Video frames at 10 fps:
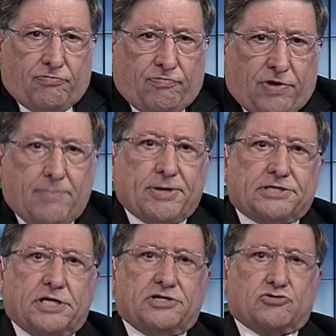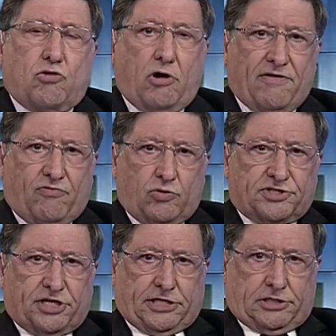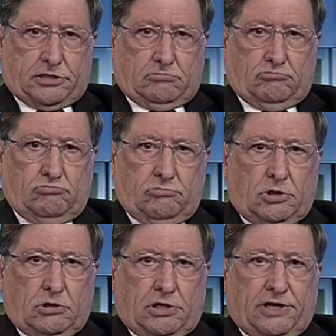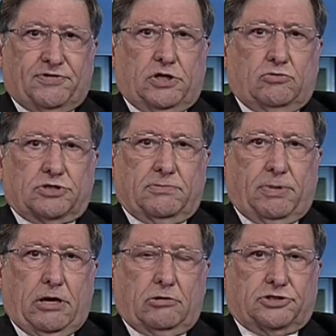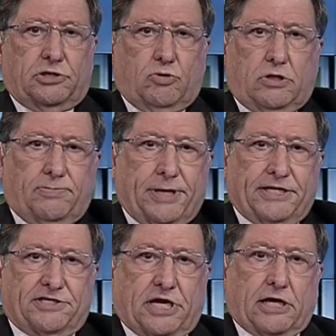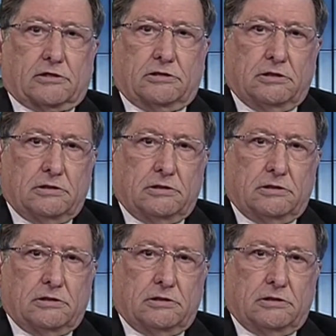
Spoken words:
The ABC is rife with sexism. If she was a bloke, she wouldn't have been sacked.